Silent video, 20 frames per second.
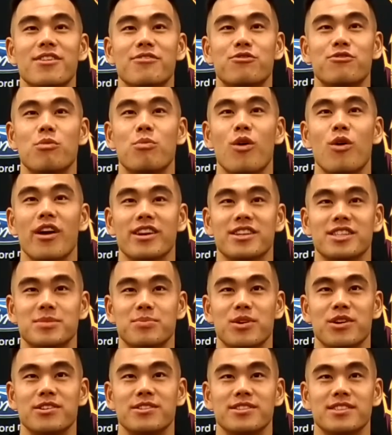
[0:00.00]
football
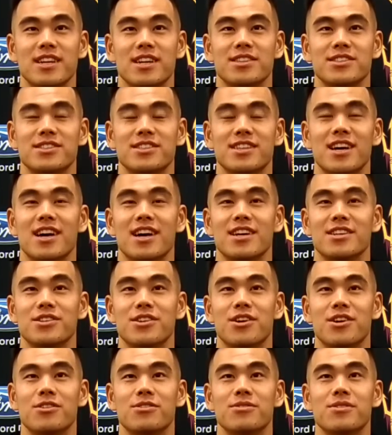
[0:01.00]
experience on, you
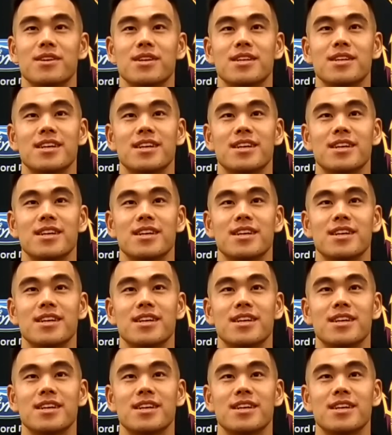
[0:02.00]
know,